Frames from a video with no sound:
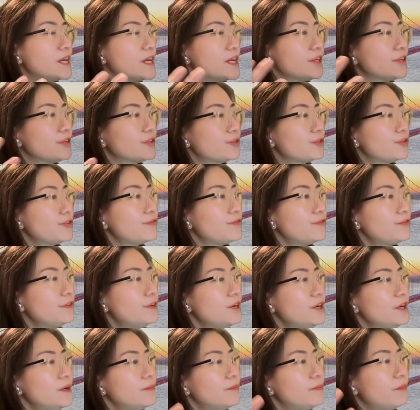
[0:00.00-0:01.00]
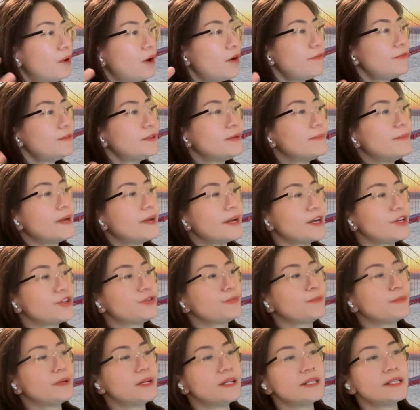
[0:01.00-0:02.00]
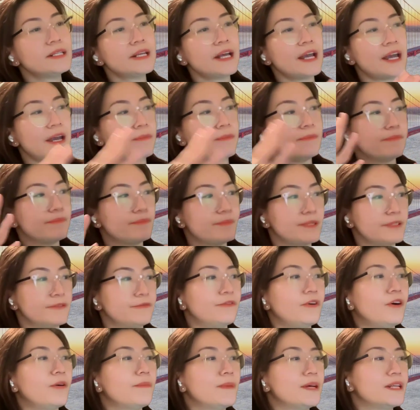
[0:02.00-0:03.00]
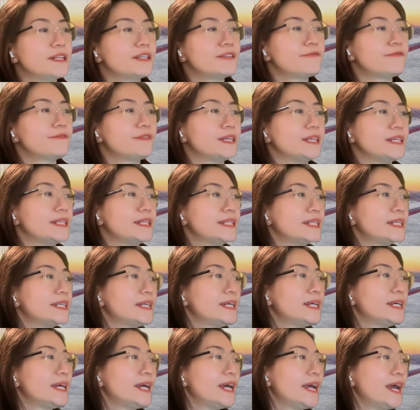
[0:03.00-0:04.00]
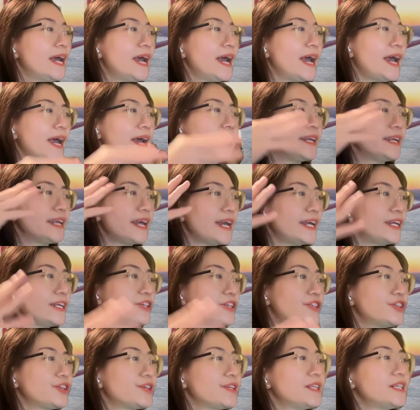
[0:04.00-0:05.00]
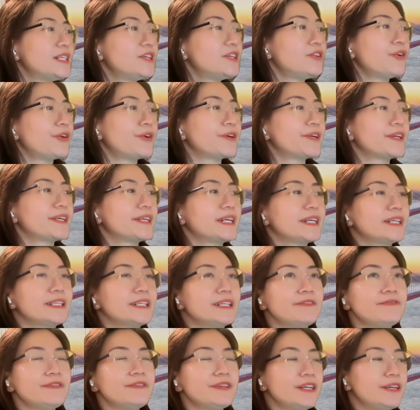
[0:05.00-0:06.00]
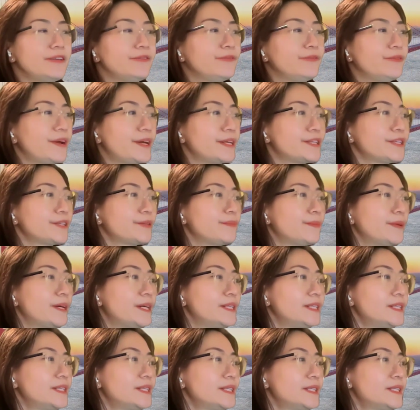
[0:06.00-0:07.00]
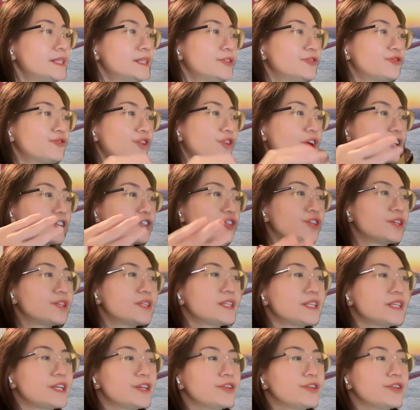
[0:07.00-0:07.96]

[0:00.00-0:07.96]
include both the management and performance fees. And additional alternative investment structures